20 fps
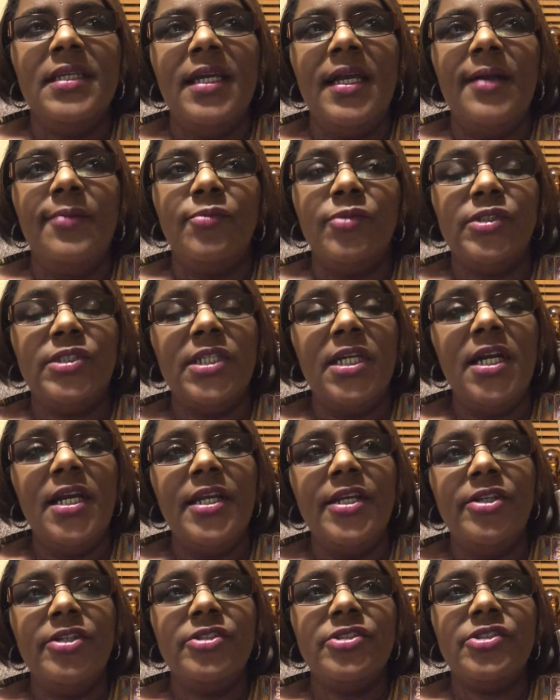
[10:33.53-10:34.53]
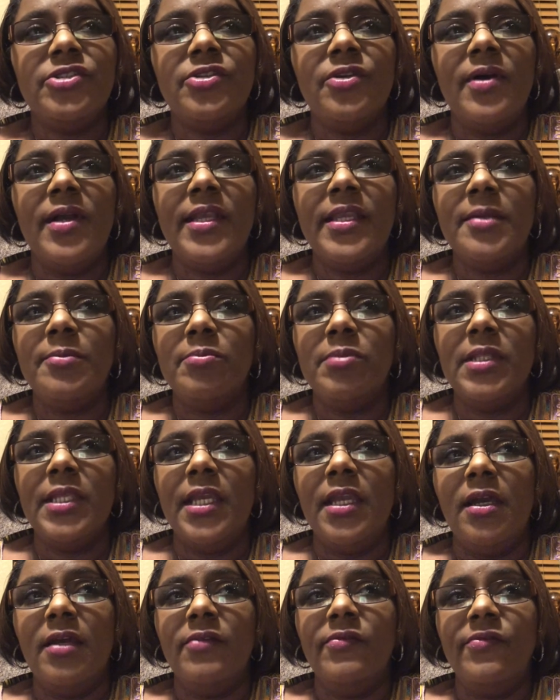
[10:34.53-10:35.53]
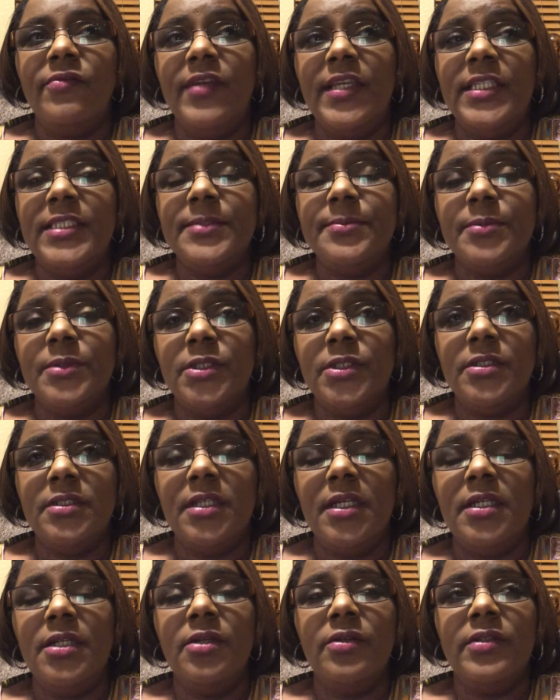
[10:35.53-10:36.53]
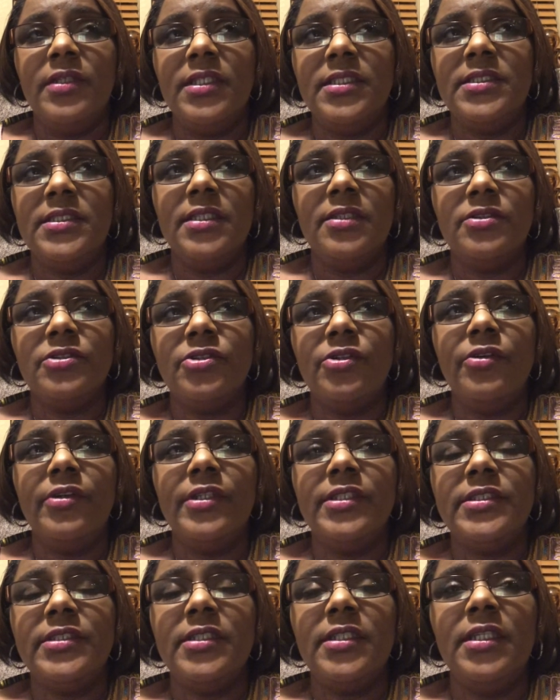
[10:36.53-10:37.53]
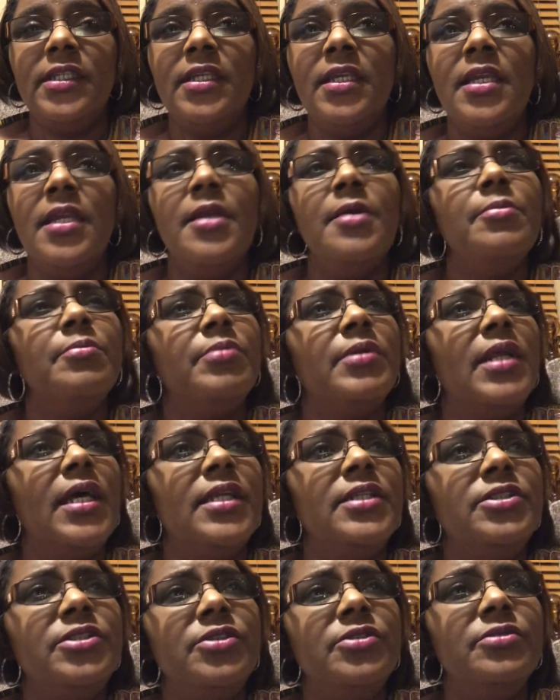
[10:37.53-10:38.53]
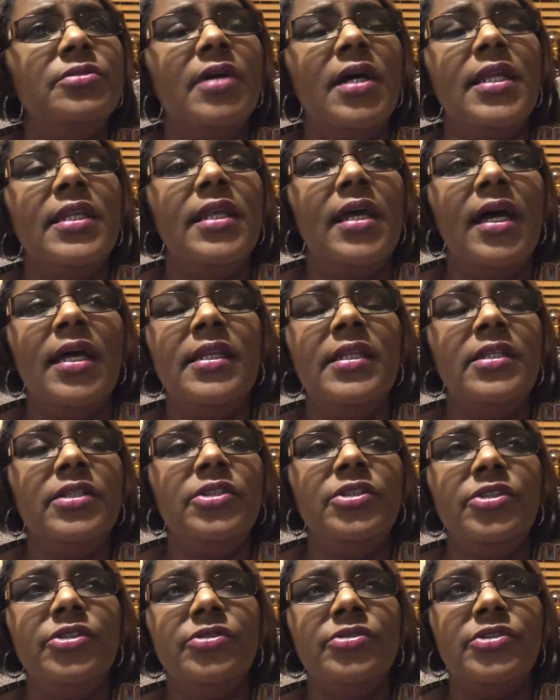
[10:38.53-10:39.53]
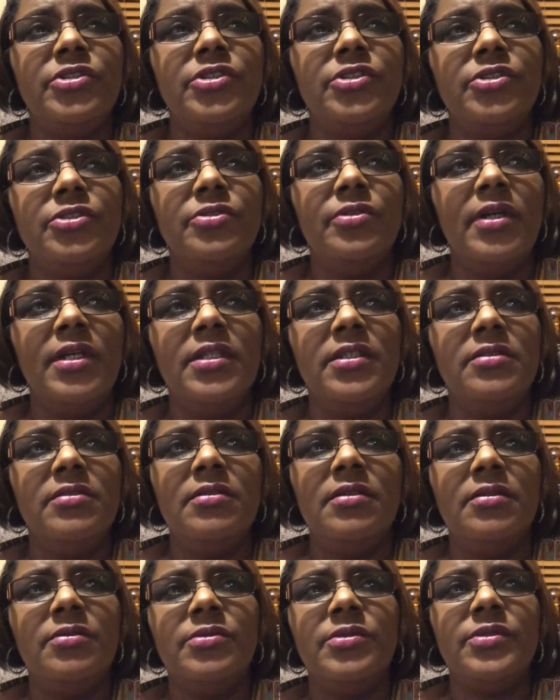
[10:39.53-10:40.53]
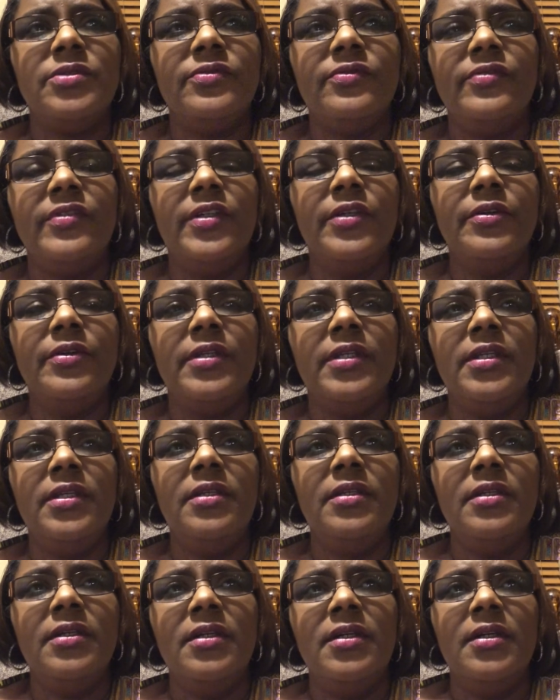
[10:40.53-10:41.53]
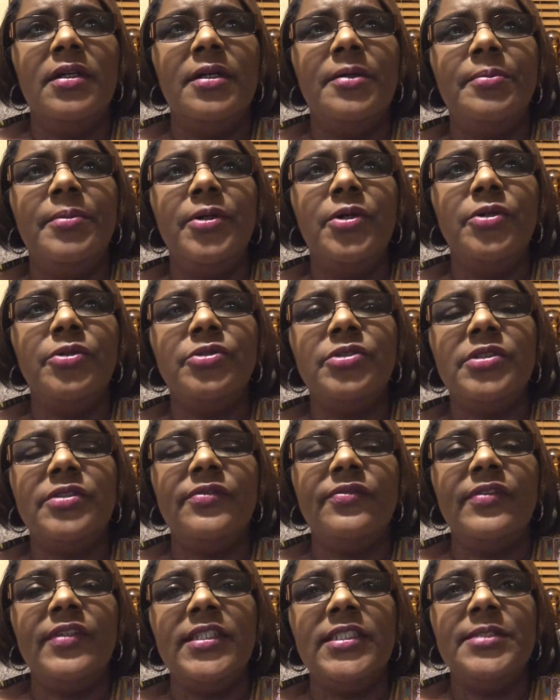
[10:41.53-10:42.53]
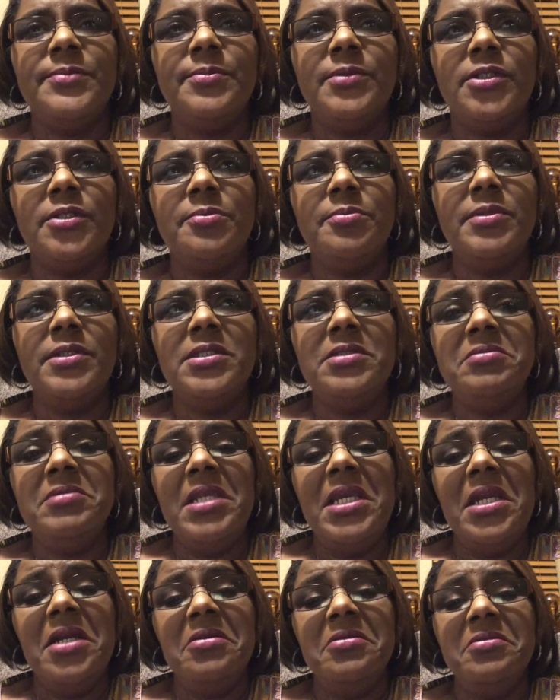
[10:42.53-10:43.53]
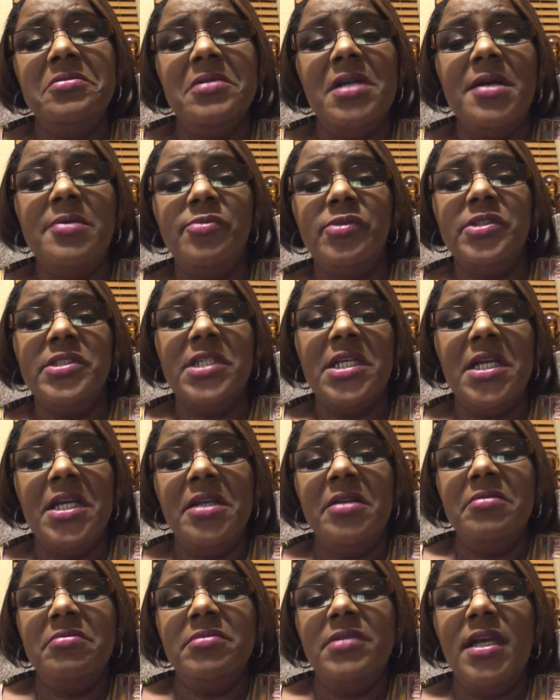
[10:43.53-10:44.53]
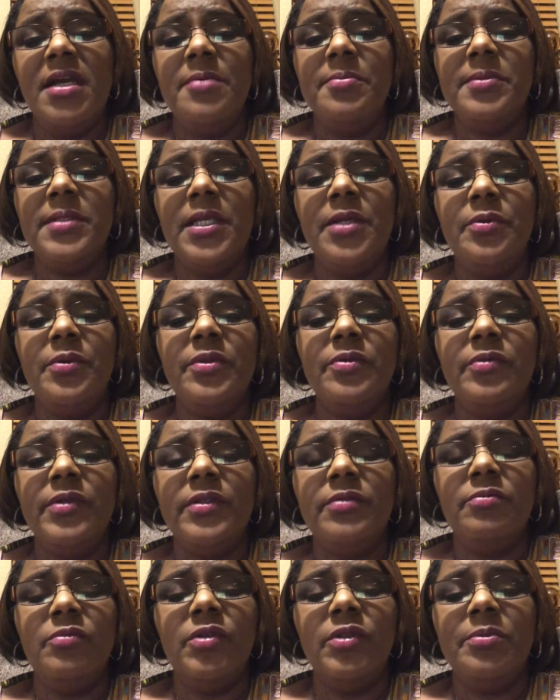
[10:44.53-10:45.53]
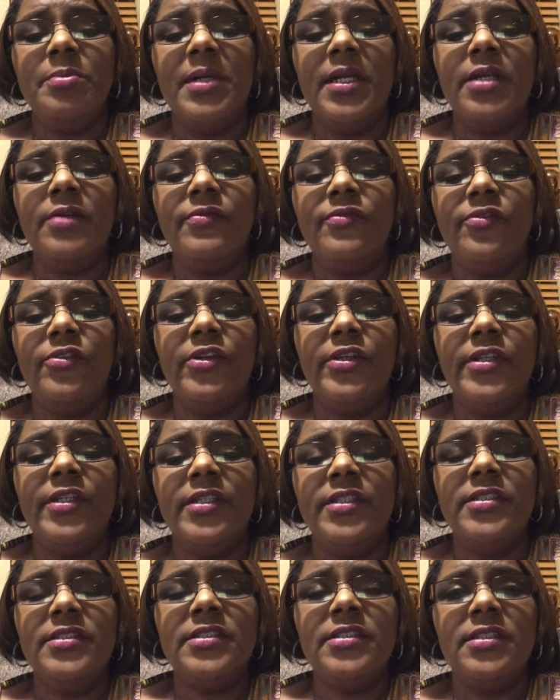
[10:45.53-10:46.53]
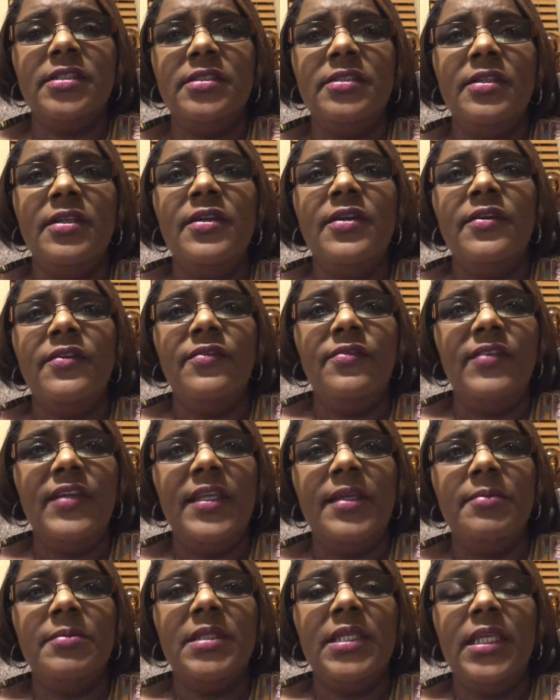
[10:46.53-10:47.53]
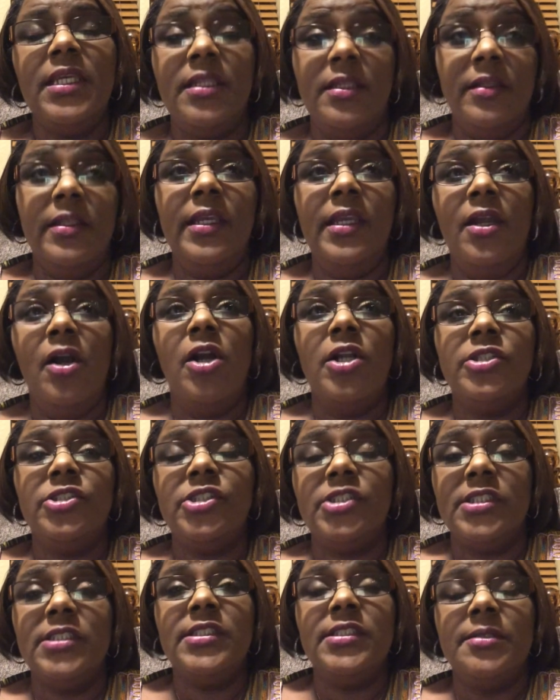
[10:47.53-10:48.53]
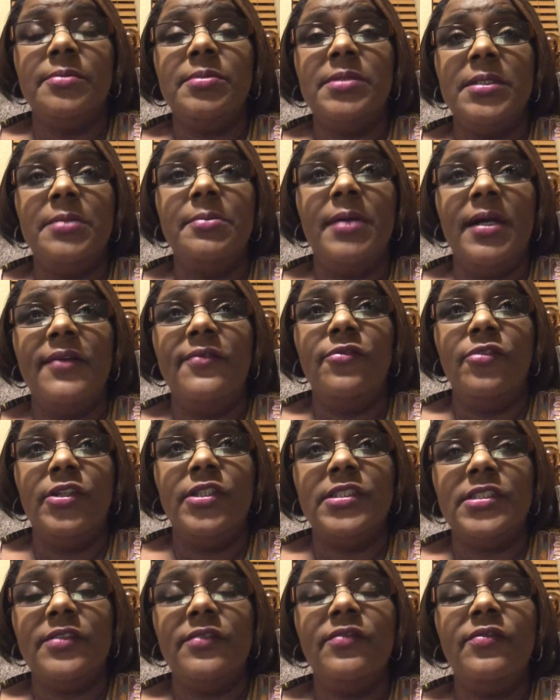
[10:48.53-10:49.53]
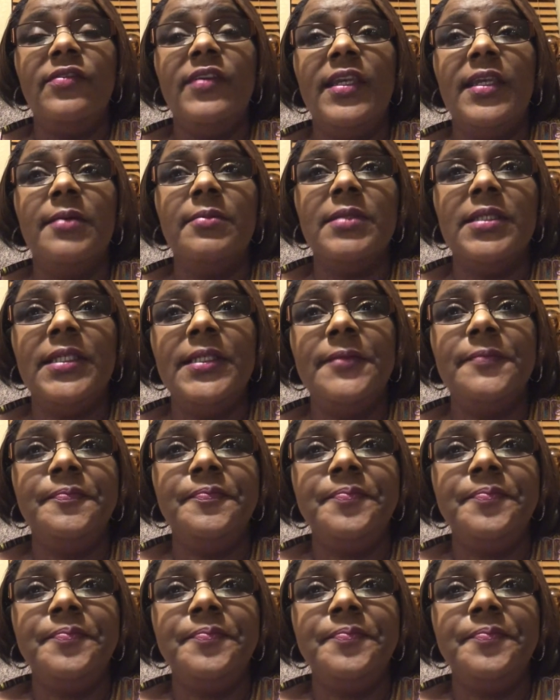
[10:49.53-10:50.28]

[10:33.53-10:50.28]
I'm retired, so I can play on Facebook. I know that sounds crazy, but I do. I didn't used to. I was very opposed to Facebook, but now I'm retired. I play with my friends and family, and they are just simply my friends and family.